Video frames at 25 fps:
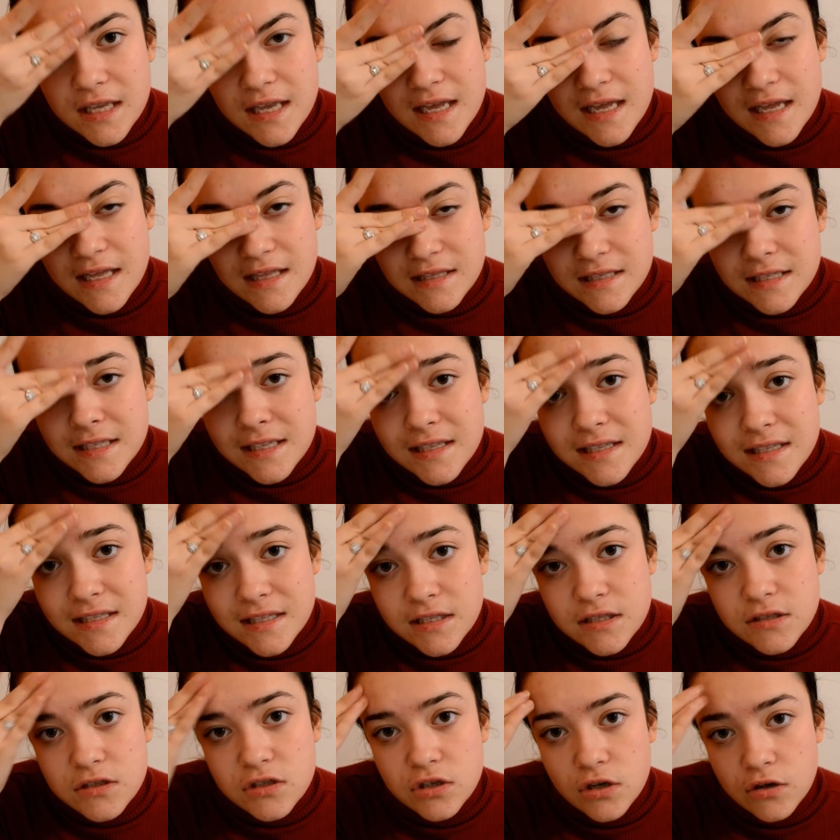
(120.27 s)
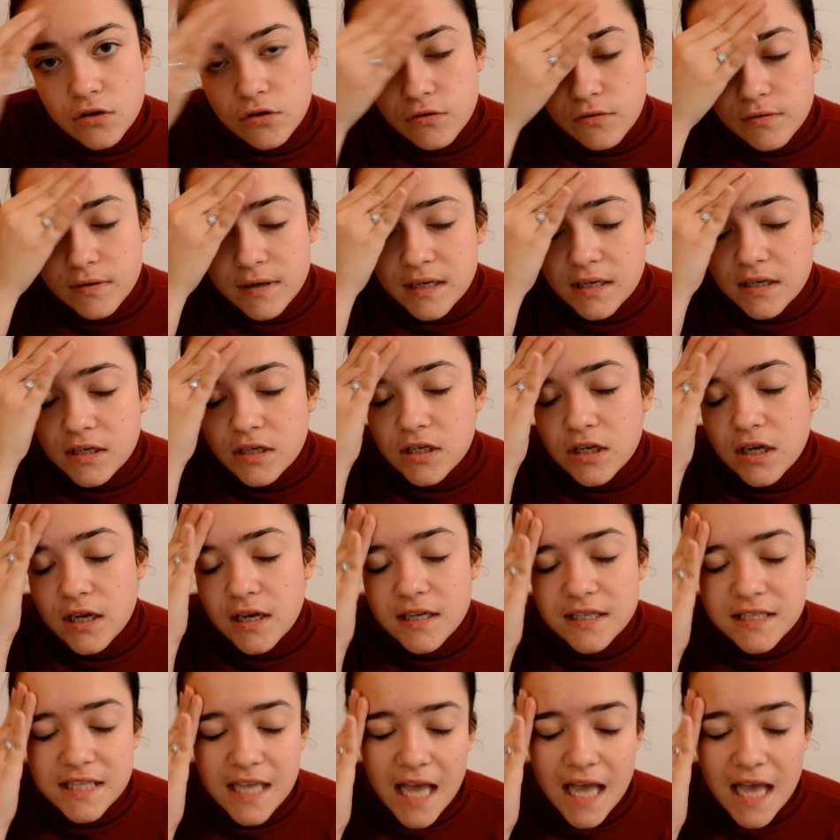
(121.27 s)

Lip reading: And since John Green does